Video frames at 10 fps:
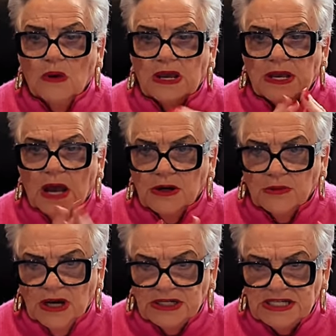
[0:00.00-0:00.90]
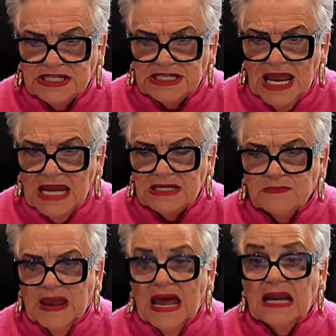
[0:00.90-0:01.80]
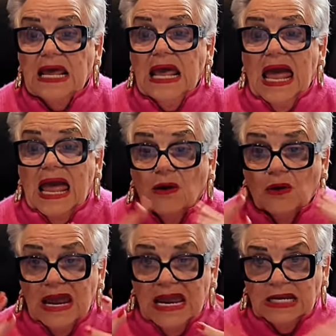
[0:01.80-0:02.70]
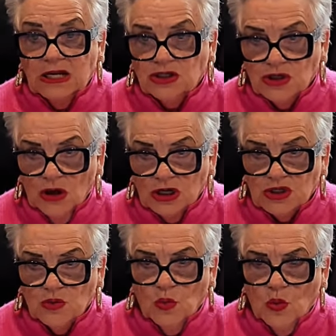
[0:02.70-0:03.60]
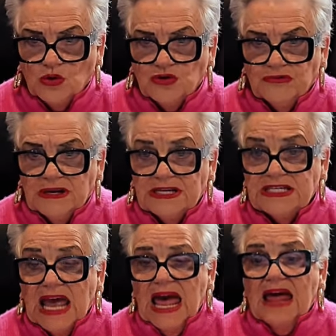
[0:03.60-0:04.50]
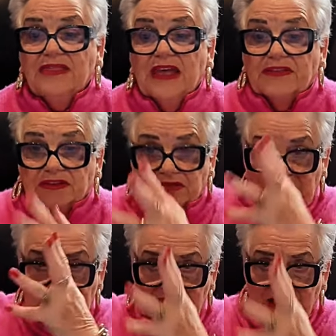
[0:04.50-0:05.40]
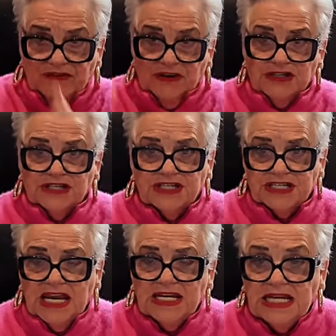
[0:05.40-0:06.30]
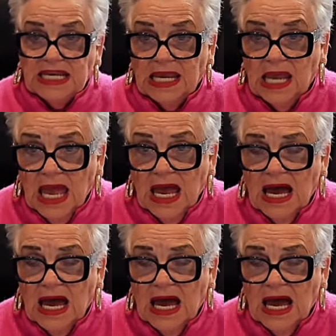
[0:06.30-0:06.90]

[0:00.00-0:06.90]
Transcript: We're going to understand about how energized water is and that the heavens are sending.